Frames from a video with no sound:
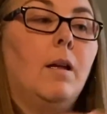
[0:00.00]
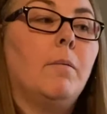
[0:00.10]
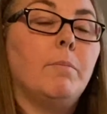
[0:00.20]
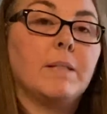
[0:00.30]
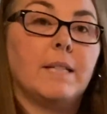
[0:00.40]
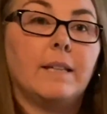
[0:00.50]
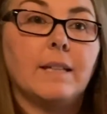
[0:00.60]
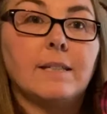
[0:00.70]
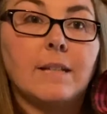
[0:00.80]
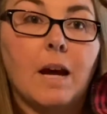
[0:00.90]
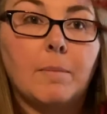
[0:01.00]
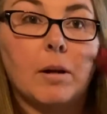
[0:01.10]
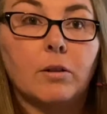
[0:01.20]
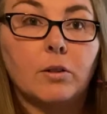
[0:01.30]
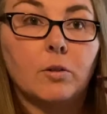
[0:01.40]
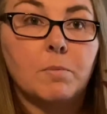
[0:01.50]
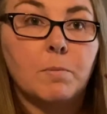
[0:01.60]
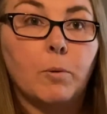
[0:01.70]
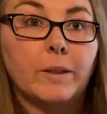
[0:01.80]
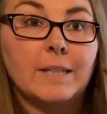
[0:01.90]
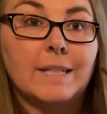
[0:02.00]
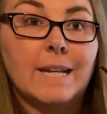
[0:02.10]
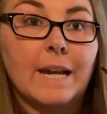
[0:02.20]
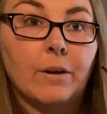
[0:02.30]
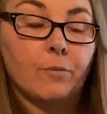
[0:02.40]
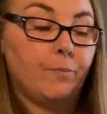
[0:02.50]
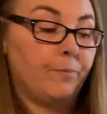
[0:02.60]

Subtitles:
but see, this time our loop's pointing down.